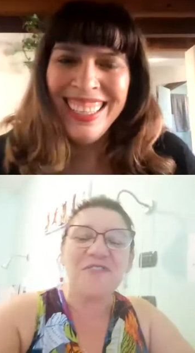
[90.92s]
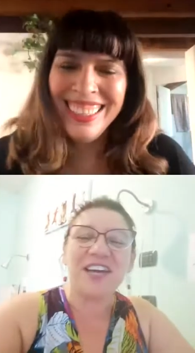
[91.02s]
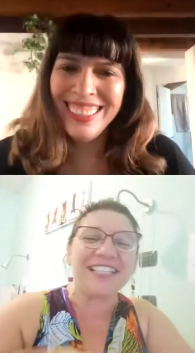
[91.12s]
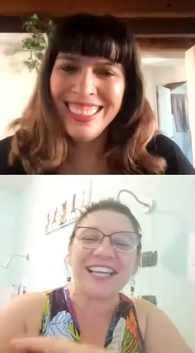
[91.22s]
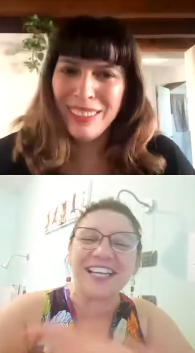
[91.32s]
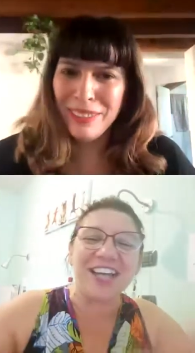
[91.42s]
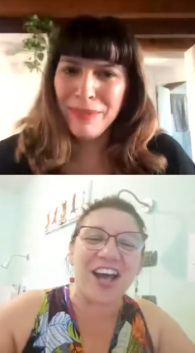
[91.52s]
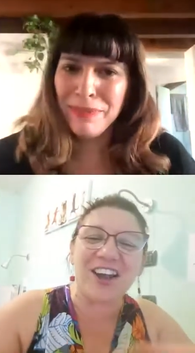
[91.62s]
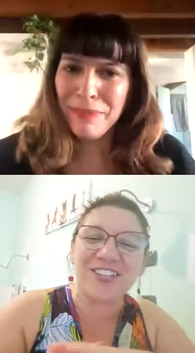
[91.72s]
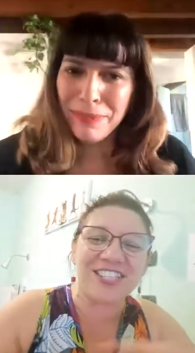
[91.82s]

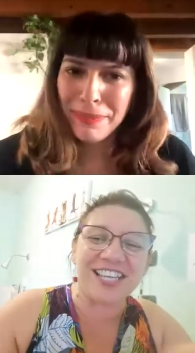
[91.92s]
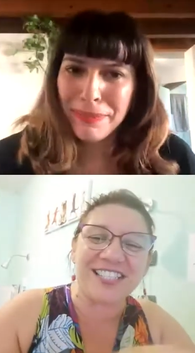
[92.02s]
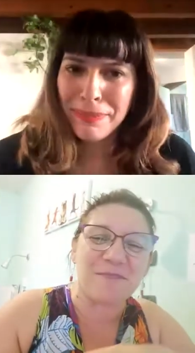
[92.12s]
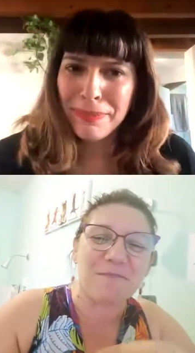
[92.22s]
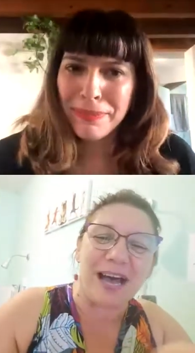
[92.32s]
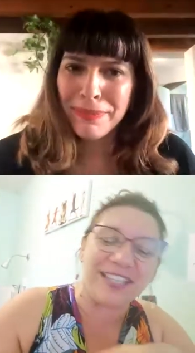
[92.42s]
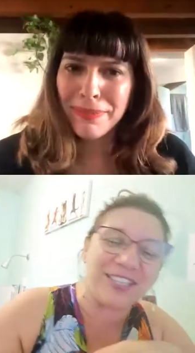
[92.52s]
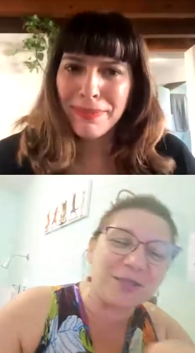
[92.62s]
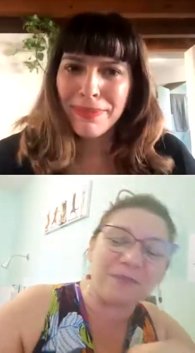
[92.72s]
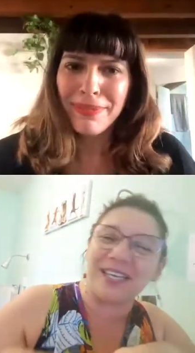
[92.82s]
Speaker 1: technology has
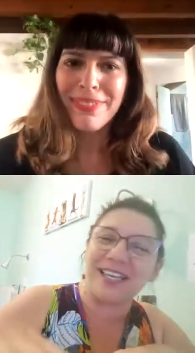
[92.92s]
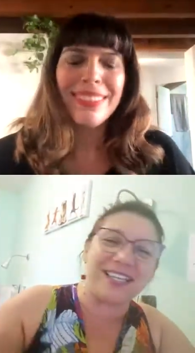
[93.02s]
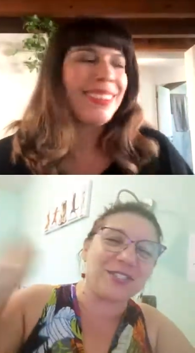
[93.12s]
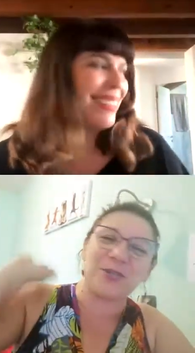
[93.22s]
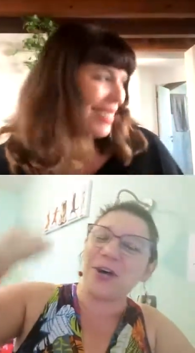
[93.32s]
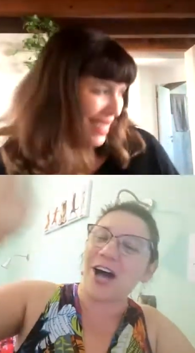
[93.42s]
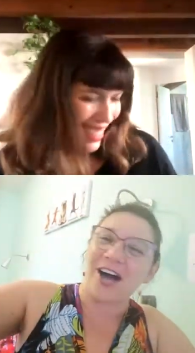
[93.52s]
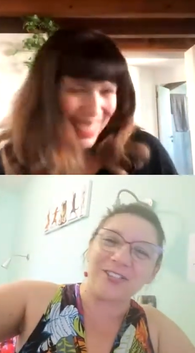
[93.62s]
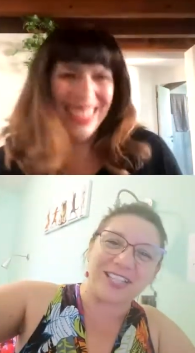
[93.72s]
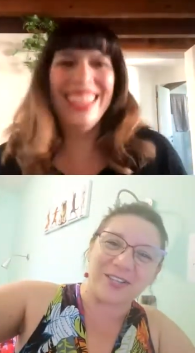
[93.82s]
abandoned me. It's too
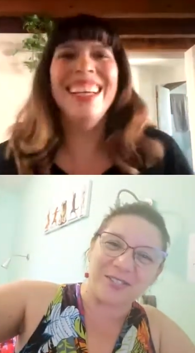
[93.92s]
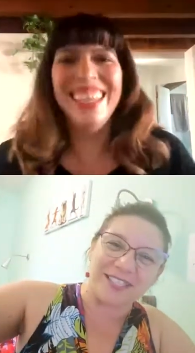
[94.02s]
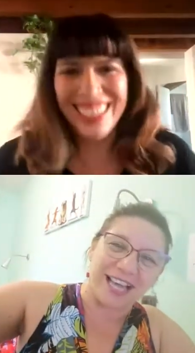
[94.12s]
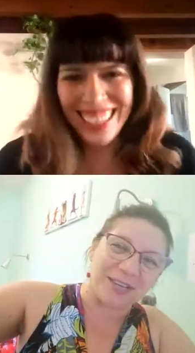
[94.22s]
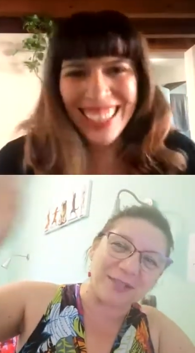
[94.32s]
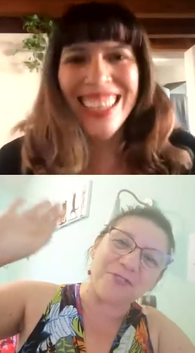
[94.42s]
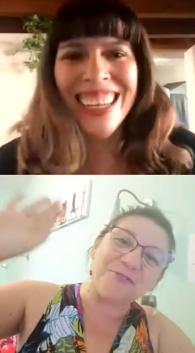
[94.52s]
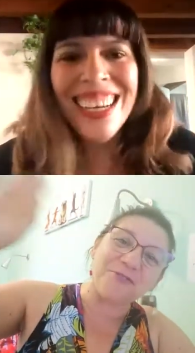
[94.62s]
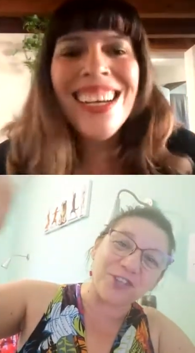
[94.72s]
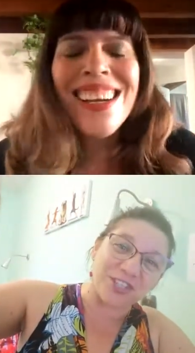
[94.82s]
hot outside. We got
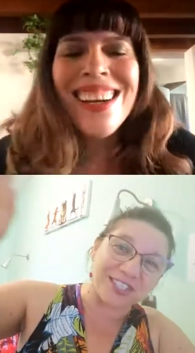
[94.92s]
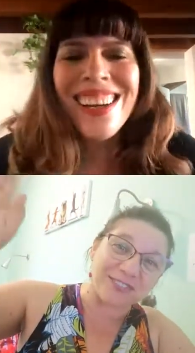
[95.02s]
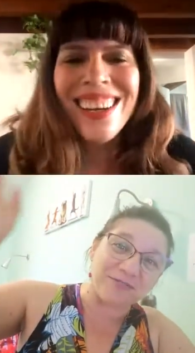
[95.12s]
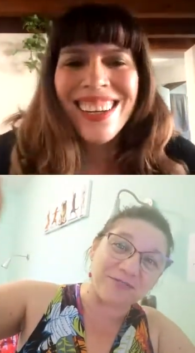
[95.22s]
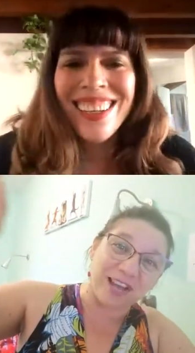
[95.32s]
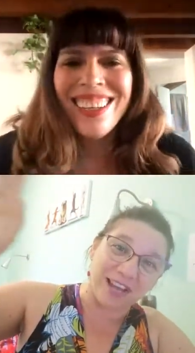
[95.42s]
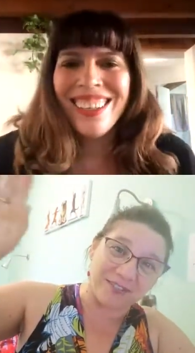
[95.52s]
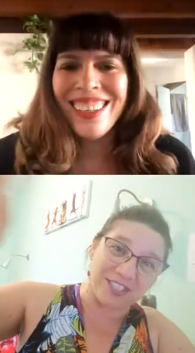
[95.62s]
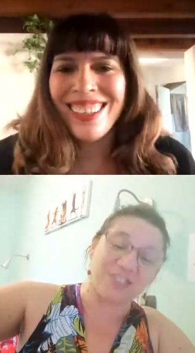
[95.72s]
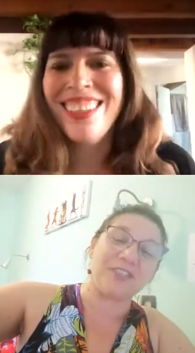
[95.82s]
35
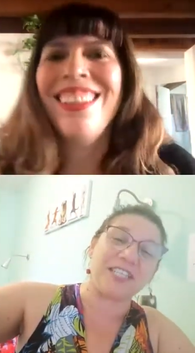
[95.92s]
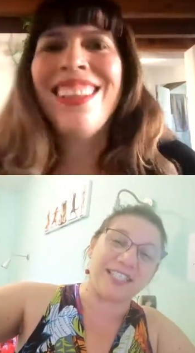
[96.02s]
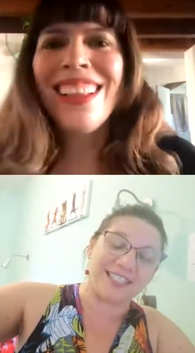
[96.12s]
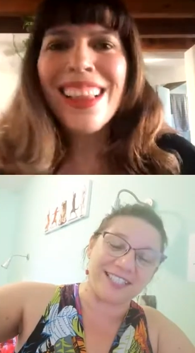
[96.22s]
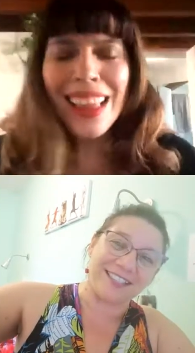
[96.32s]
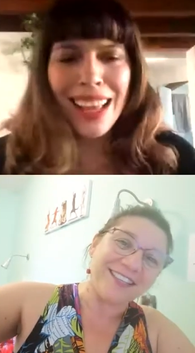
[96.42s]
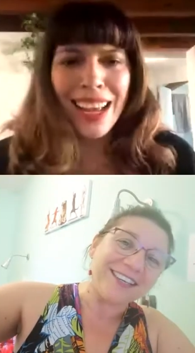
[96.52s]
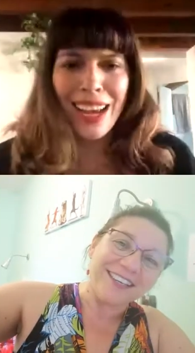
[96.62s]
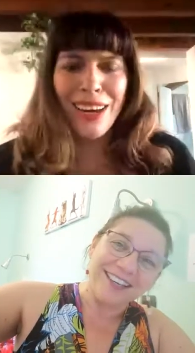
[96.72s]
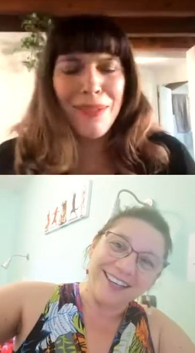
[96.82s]
degrees.
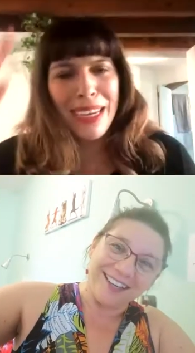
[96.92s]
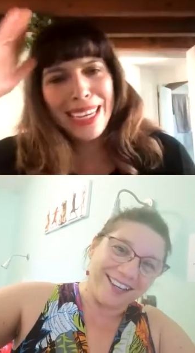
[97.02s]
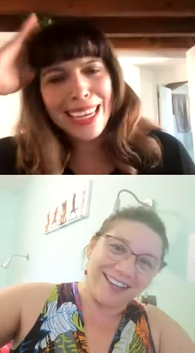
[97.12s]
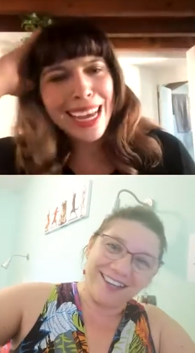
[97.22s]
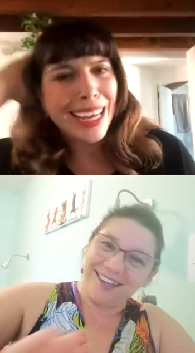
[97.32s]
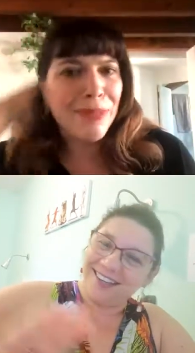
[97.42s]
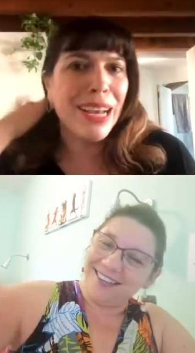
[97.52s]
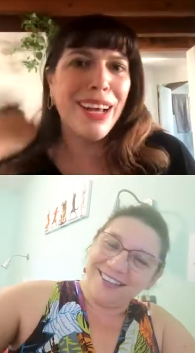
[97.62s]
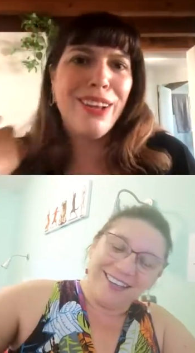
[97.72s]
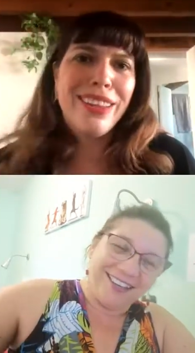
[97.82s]
Speaker 2: Oh my god.
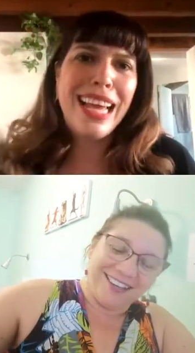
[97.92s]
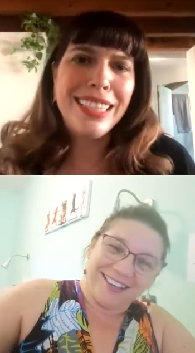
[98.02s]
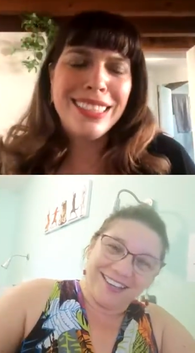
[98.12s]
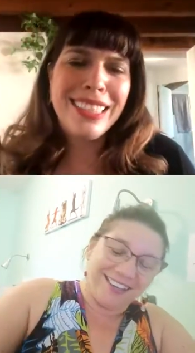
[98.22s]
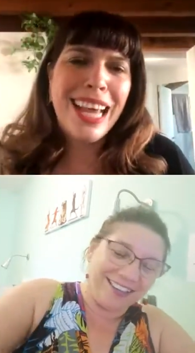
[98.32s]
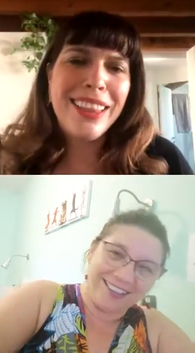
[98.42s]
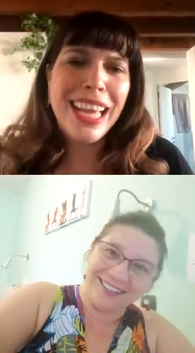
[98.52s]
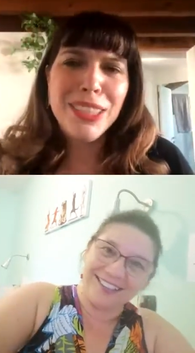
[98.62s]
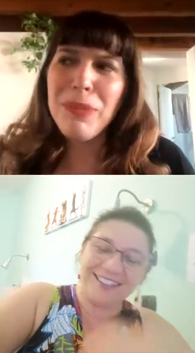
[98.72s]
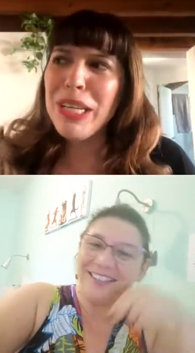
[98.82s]
Well, that's that
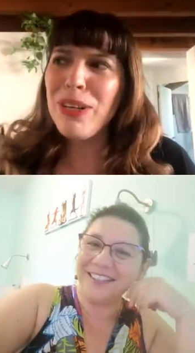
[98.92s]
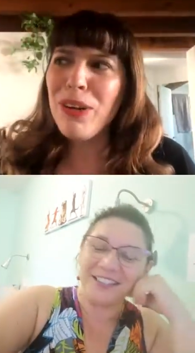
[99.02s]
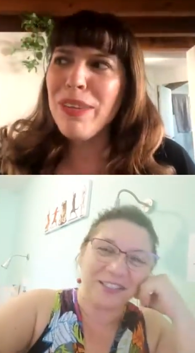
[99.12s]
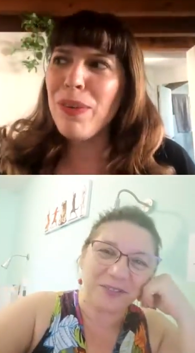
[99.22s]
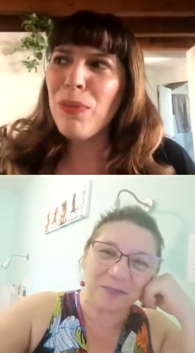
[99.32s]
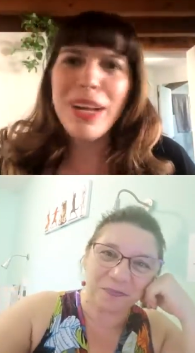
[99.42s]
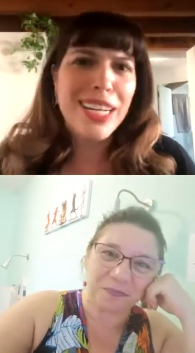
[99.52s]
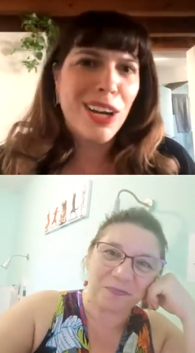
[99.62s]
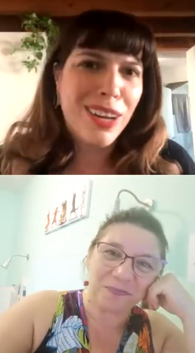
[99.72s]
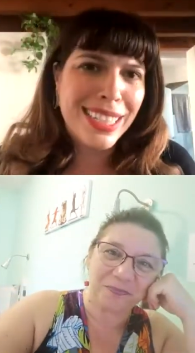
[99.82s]
that's when you don't even want to
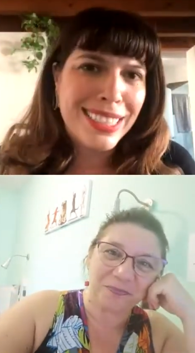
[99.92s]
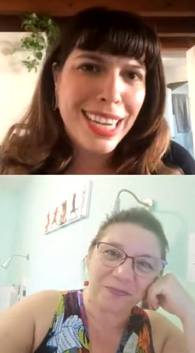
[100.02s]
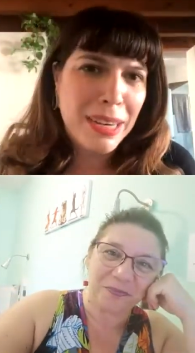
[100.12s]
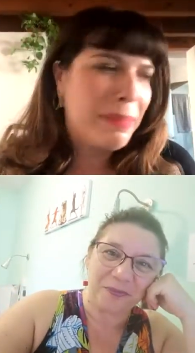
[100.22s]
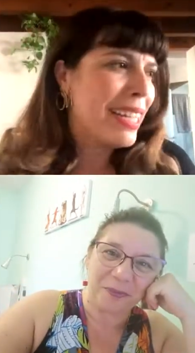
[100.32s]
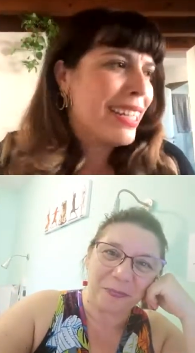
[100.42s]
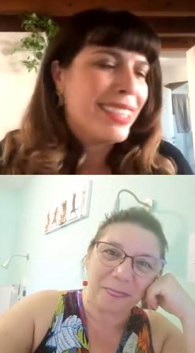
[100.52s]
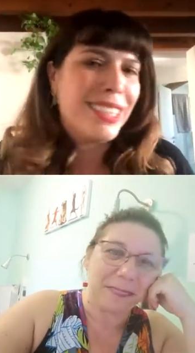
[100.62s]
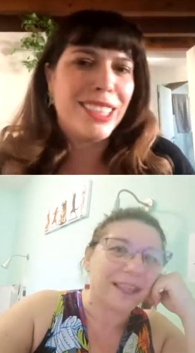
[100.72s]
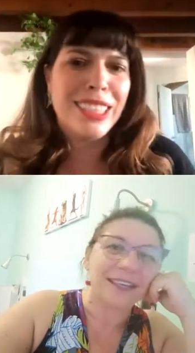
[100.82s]
go on a date because
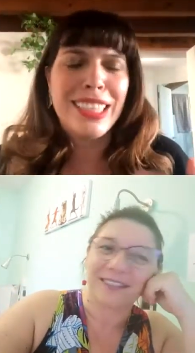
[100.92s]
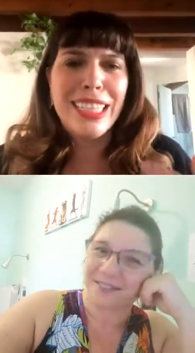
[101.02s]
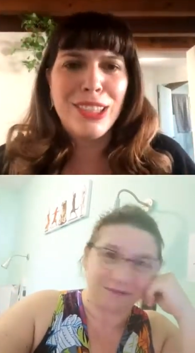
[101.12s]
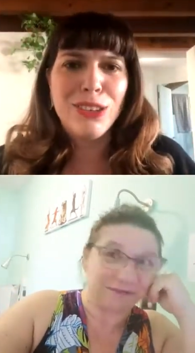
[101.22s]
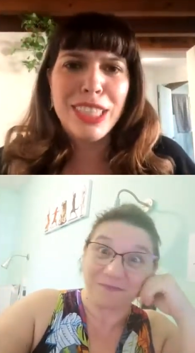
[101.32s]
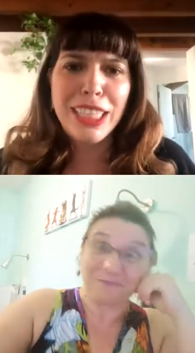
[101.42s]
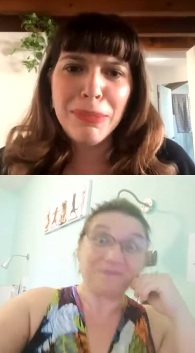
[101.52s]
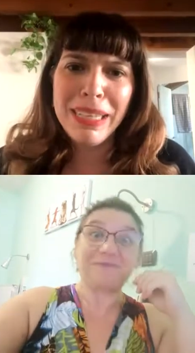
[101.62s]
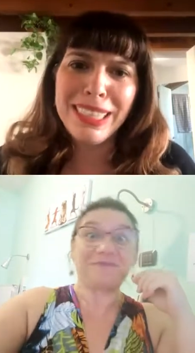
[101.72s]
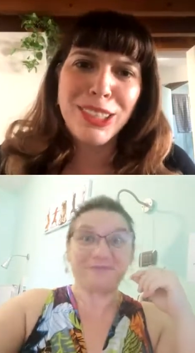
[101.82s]
it's just like don't touch
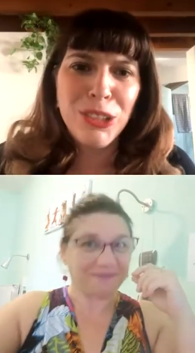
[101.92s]
me, it's too